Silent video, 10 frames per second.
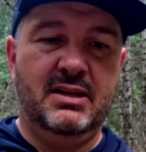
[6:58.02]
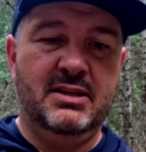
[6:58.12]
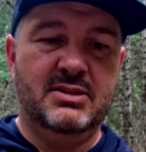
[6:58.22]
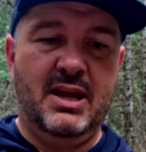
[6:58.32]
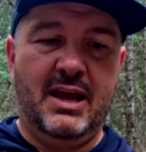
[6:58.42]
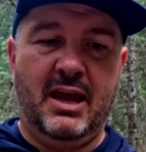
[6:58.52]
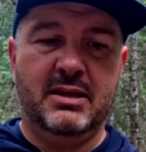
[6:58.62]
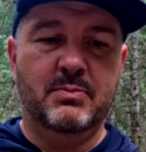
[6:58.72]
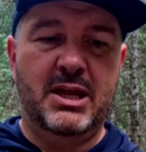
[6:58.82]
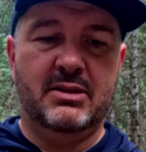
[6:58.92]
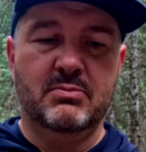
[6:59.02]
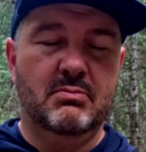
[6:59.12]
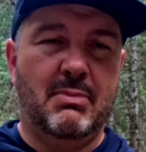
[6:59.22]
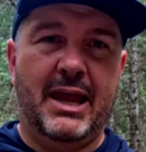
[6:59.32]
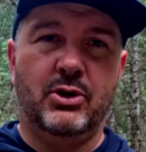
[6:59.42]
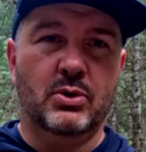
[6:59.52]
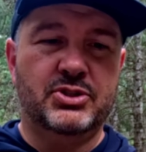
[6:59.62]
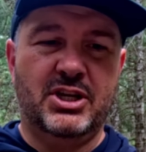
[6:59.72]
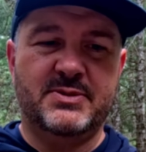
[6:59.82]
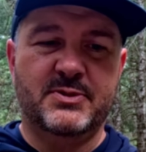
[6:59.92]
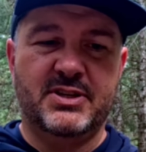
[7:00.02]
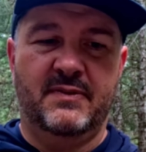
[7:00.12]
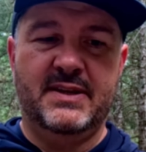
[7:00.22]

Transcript: and I can make micro adjustments on